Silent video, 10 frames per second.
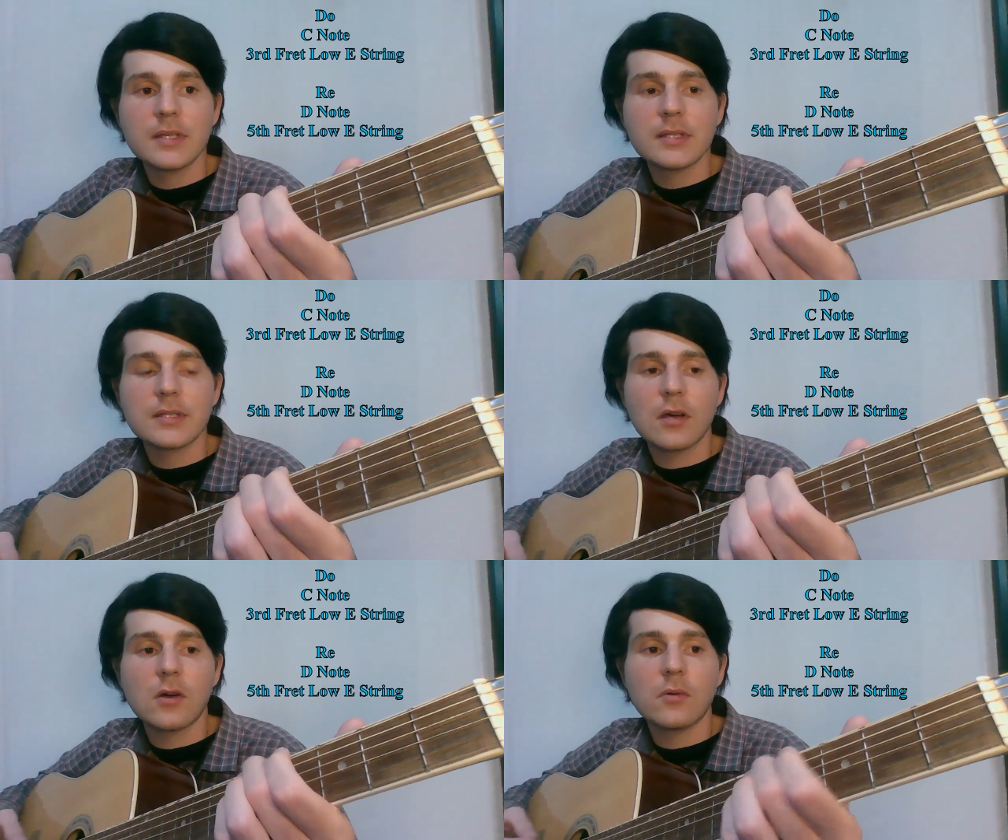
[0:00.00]

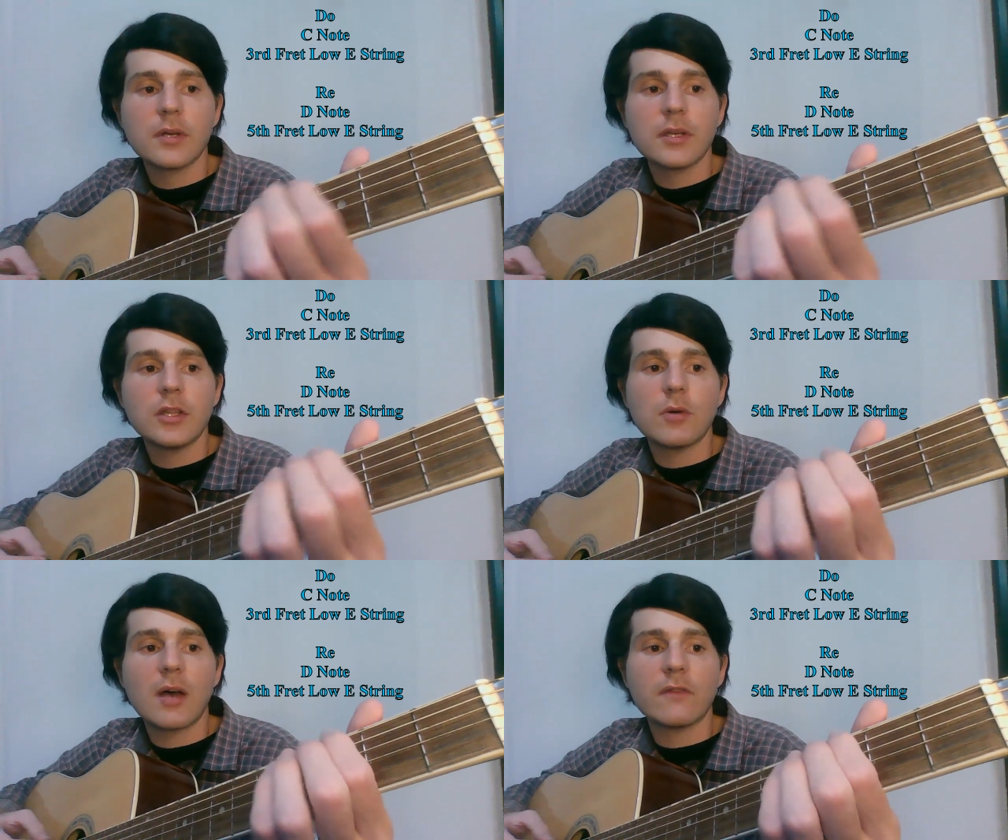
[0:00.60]
So
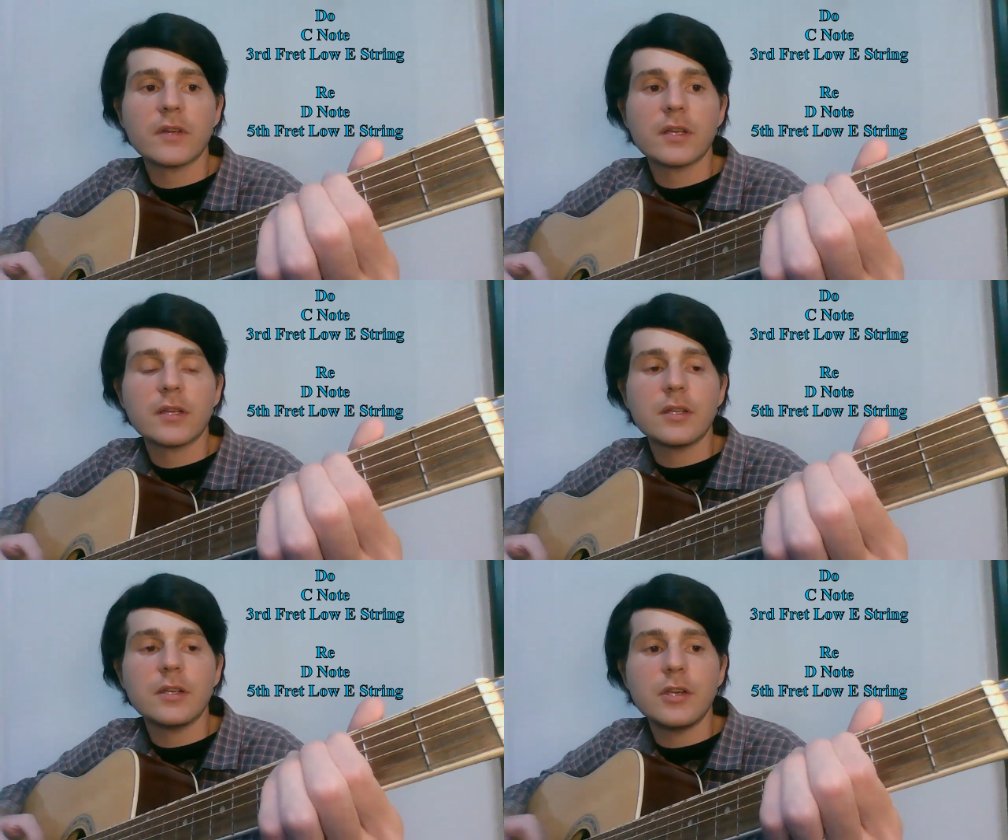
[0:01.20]
you have
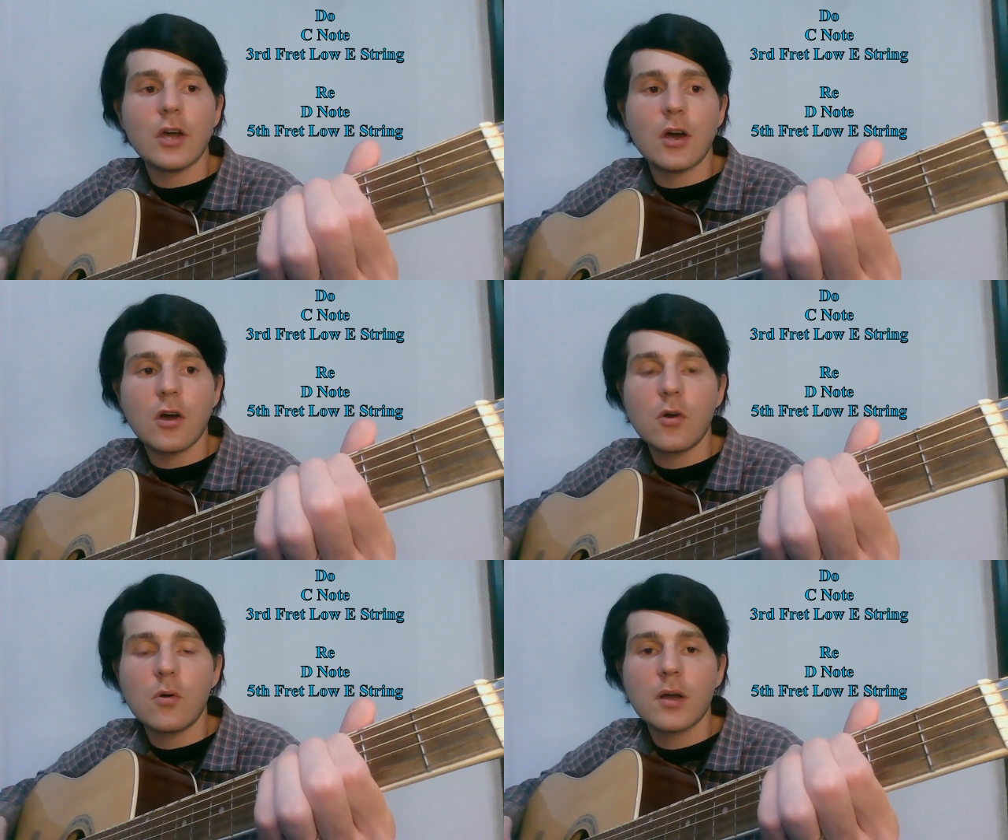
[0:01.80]

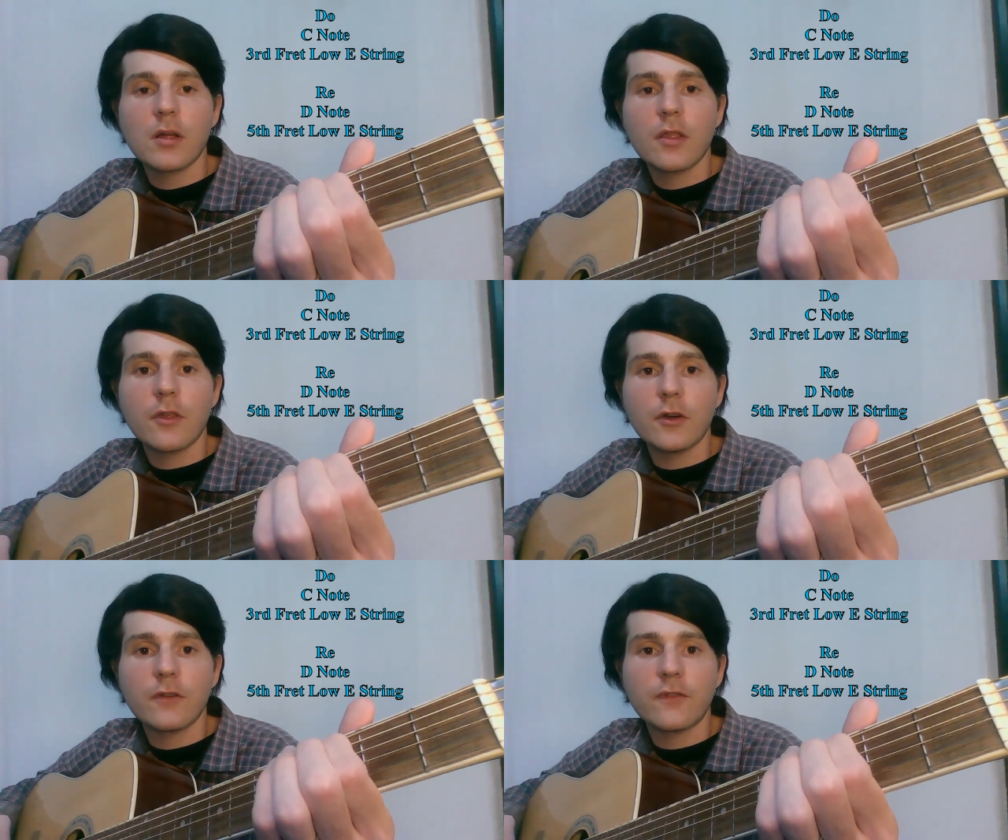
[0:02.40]
do,
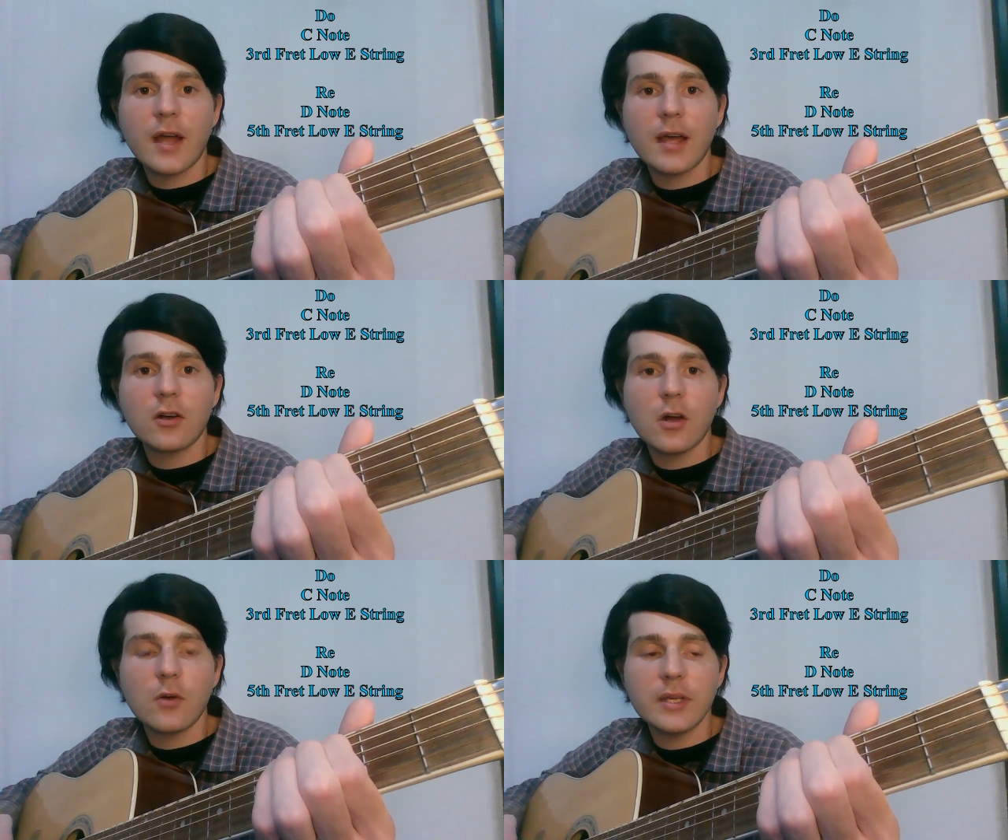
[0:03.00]
3rd
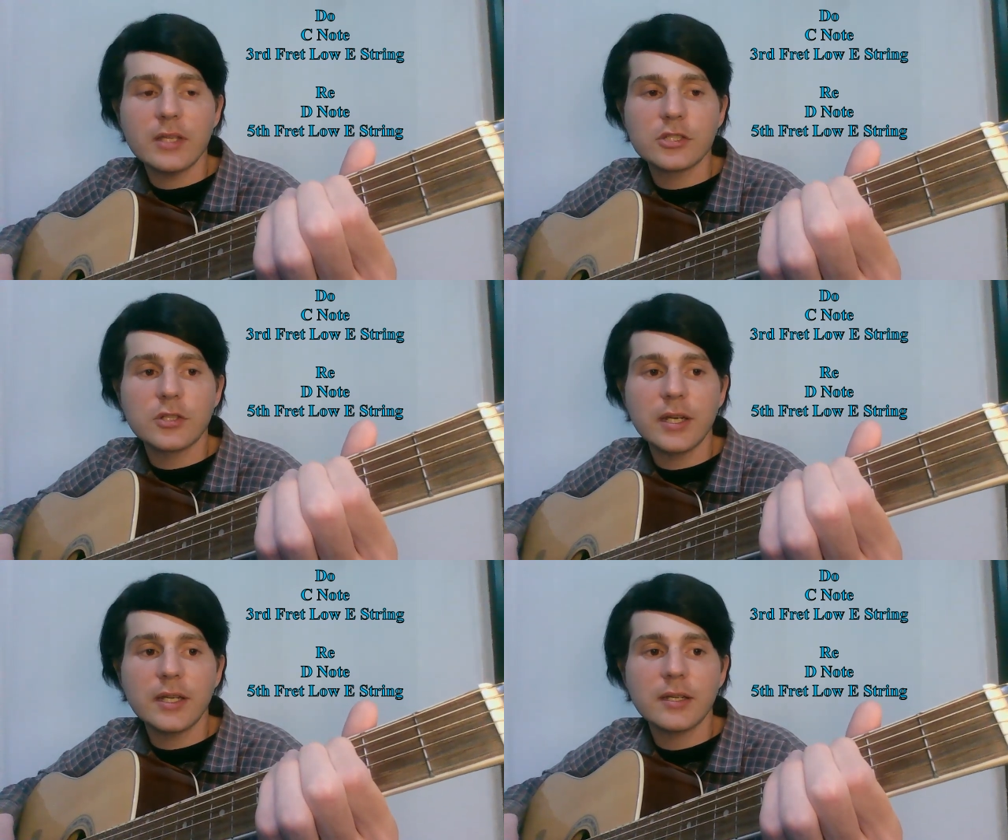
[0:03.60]
fret, low E
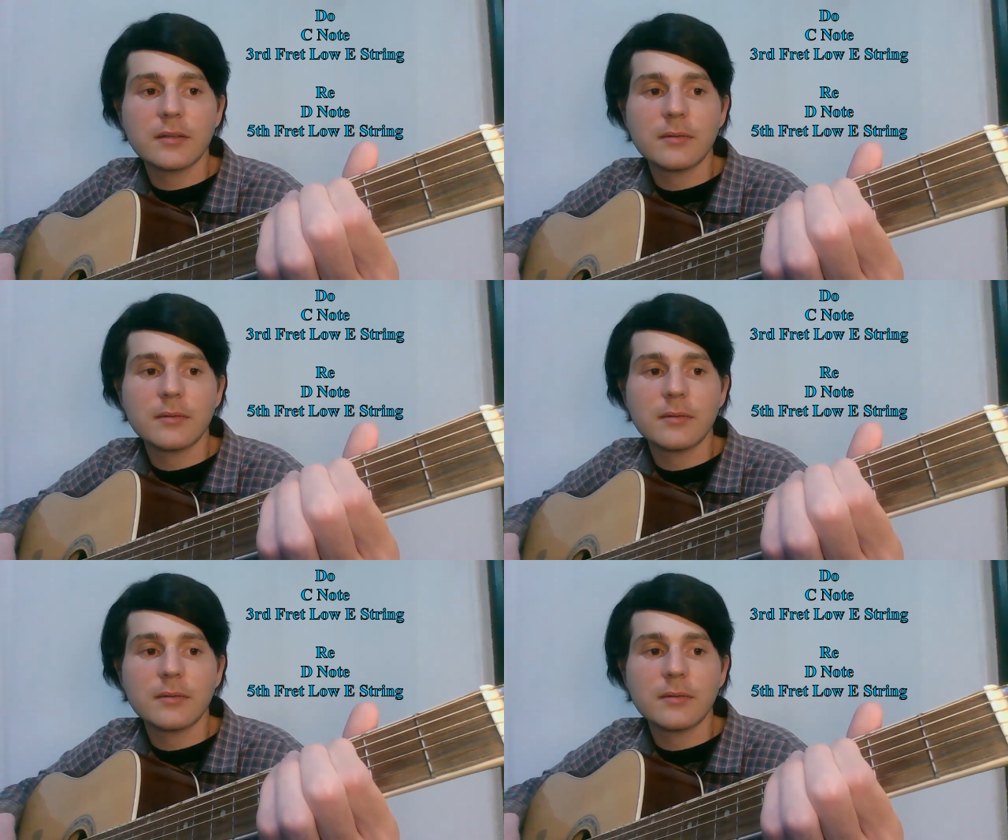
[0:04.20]
string,